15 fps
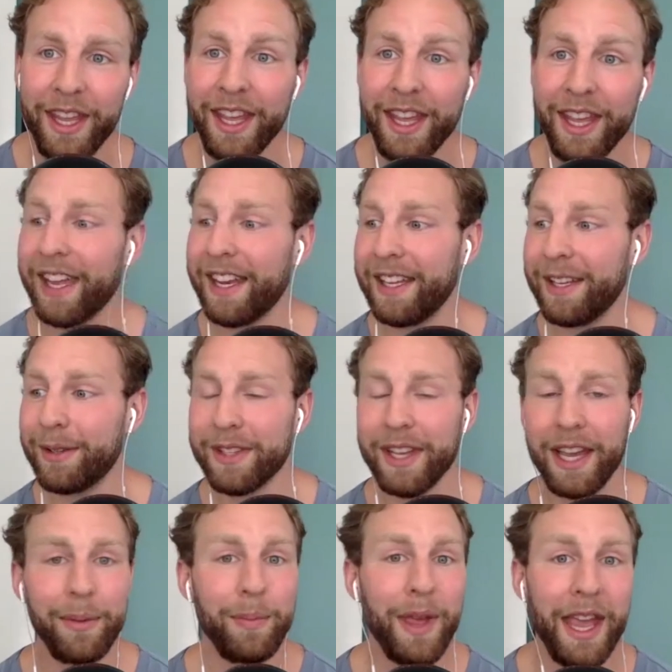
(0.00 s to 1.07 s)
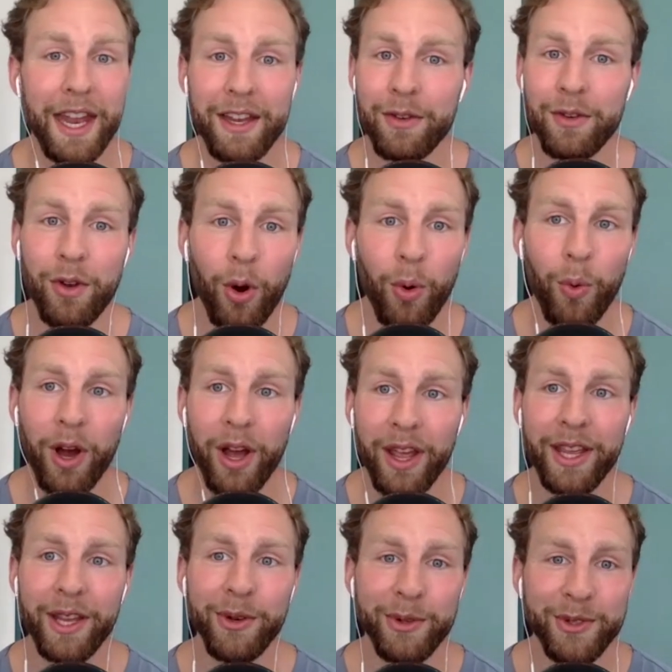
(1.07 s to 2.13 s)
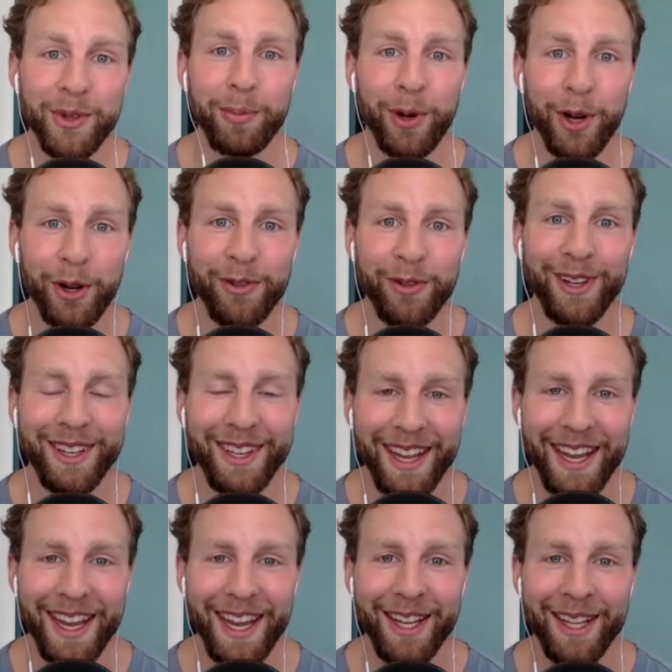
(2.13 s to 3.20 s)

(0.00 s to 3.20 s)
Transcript: And he was like, "Man, you know what? It was the perfect day."